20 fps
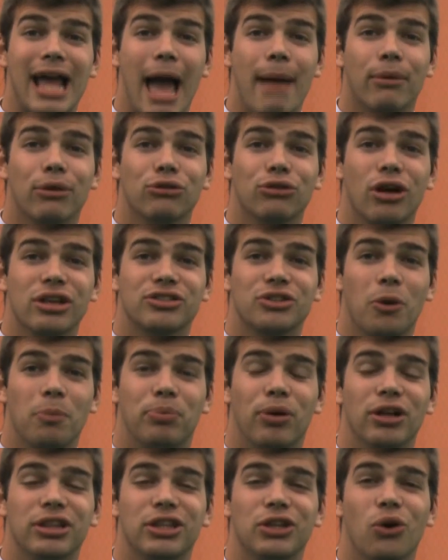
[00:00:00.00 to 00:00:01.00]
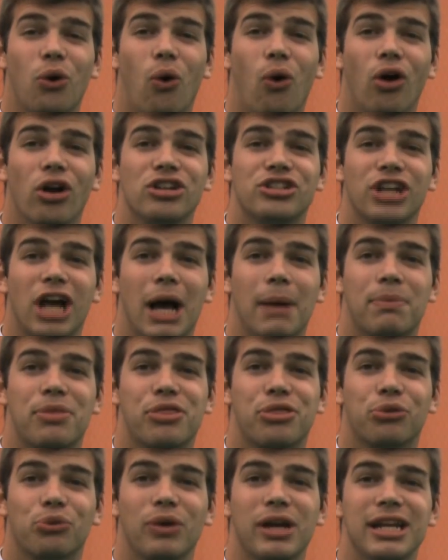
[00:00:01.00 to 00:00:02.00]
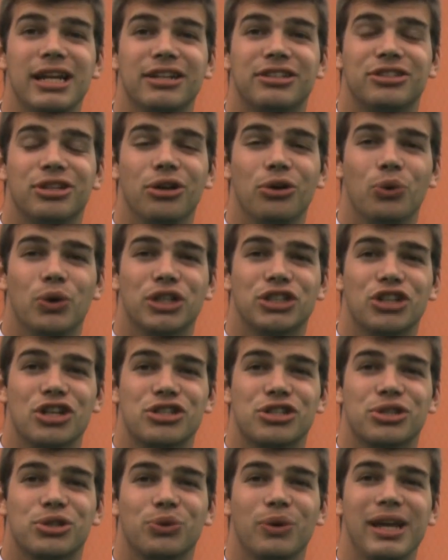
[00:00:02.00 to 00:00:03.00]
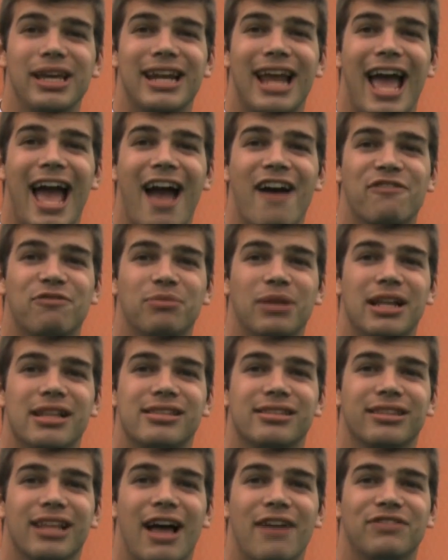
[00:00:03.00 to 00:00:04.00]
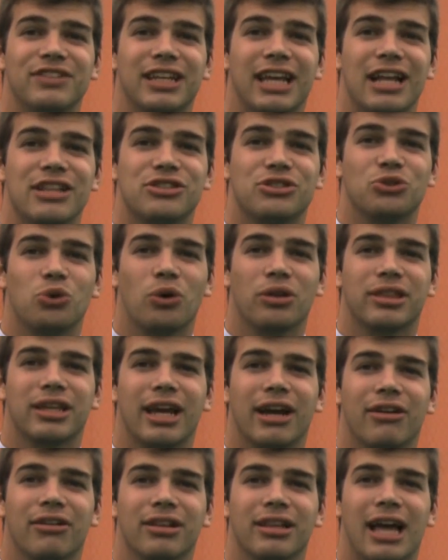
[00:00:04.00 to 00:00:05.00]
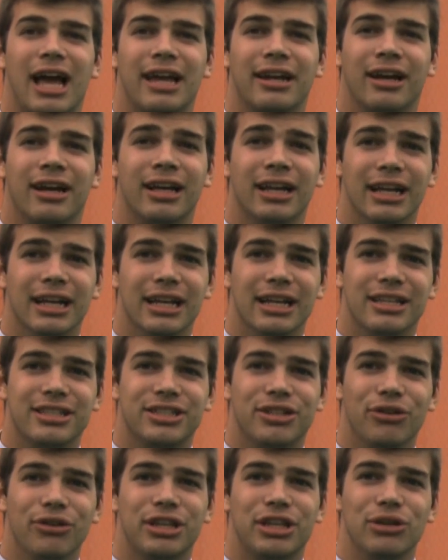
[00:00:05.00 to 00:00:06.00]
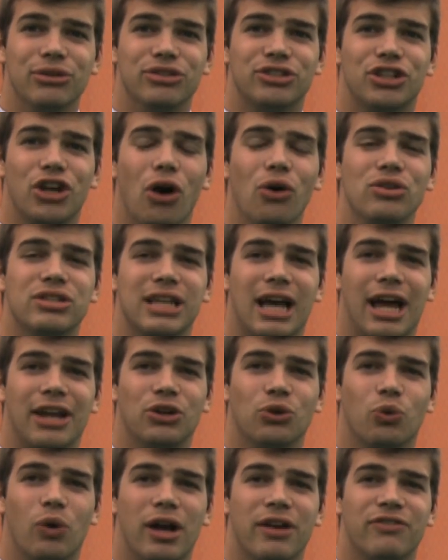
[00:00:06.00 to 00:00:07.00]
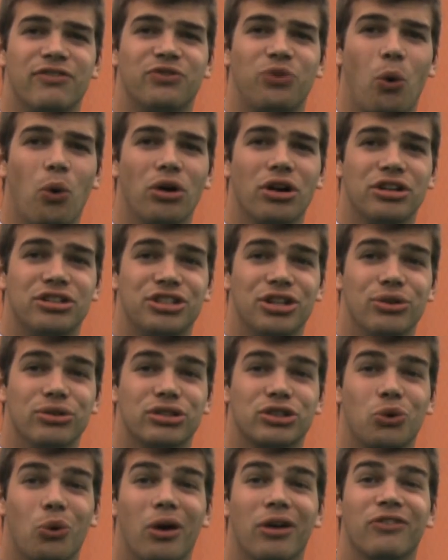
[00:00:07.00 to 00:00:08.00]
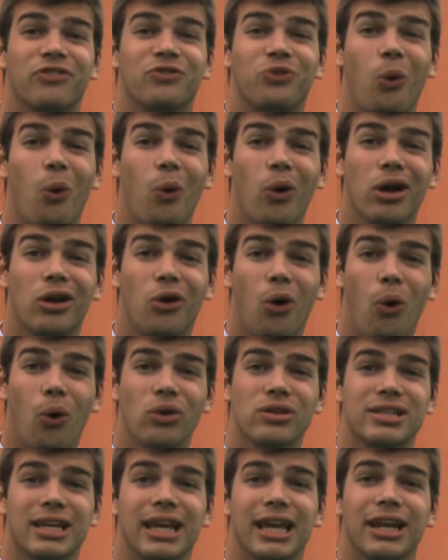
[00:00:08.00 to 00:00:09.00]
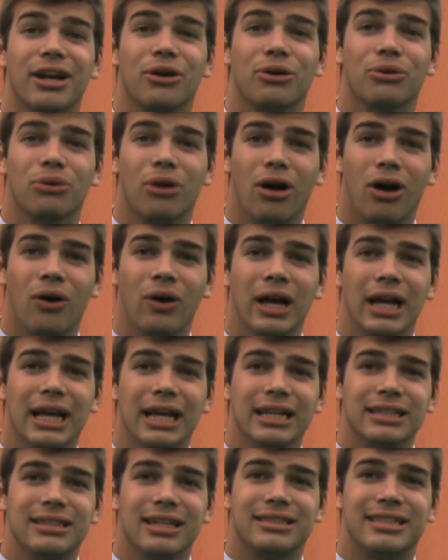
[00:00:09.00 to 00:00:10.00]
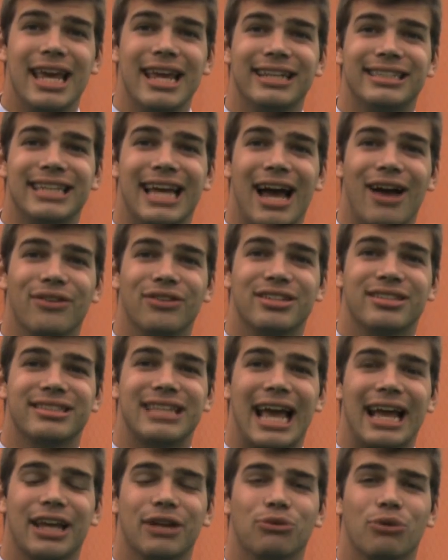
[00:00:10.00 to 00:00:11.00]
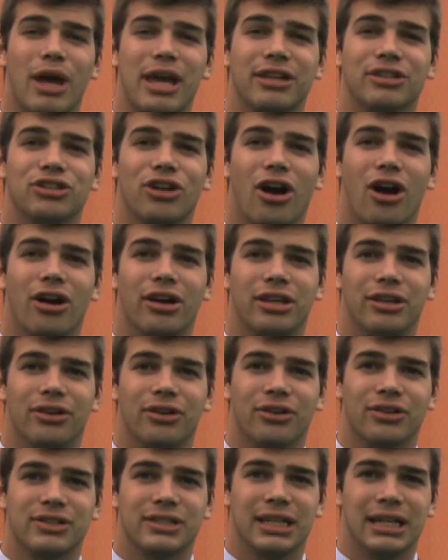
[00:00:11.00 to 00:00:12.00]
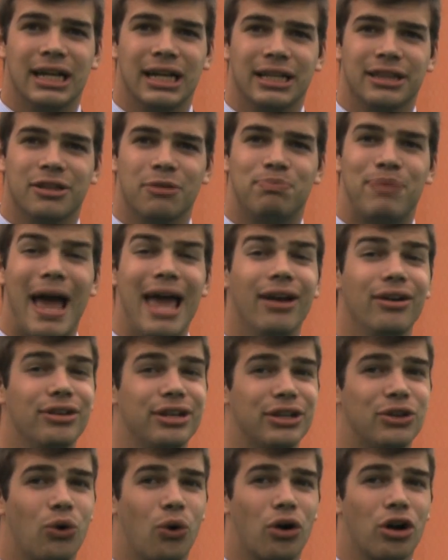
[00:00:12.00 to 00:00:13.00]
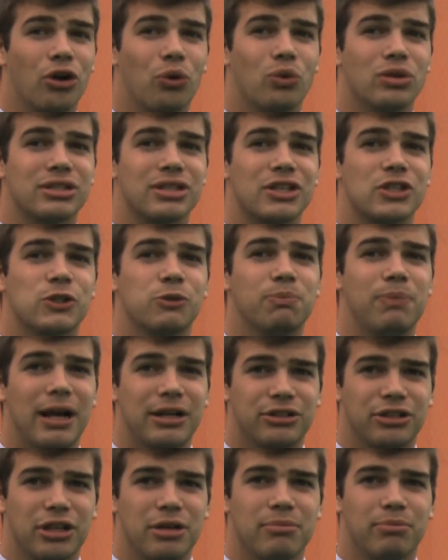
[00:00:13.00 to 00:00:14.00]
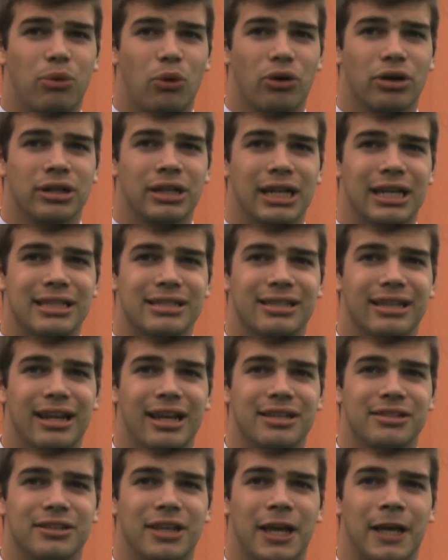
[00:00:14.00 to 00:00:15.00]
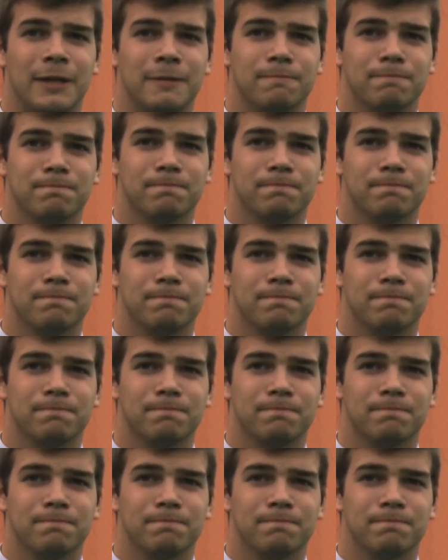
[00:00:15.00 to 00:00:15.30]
Emma Russell put the Orange up 3 to 2 with just three and a half minutes left against North Carolina. Syracuse goes on to win 4 to 2, scoring four goals in a row to take down second ranked Tar Heels. The penalty corner was especially important in today's game.